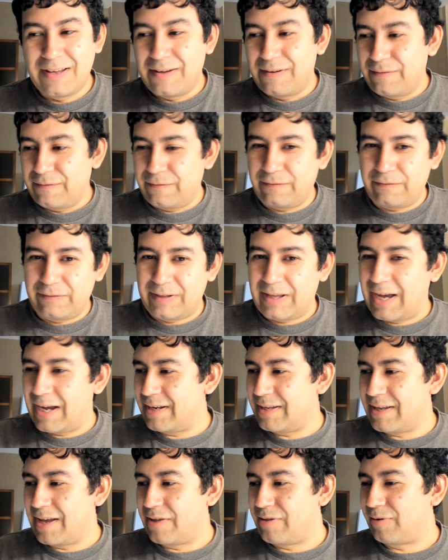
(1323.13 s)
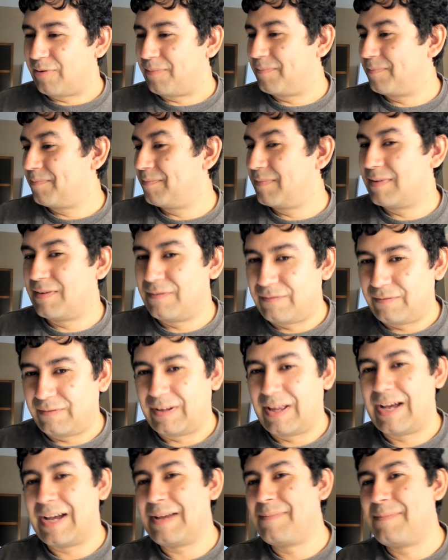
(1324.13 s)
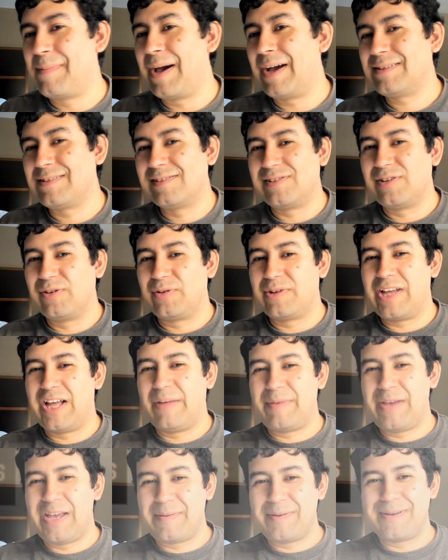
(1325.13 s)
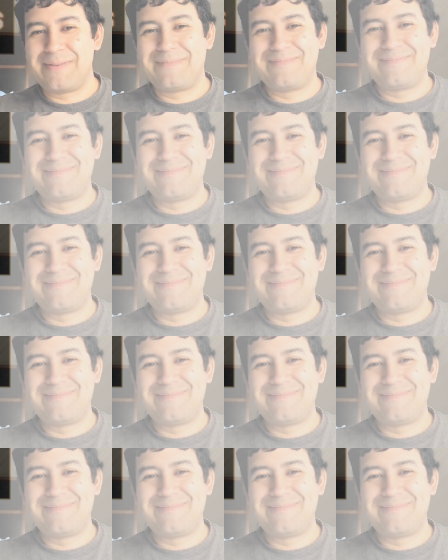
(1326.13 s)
fly together. Flying back to SoCal, baby.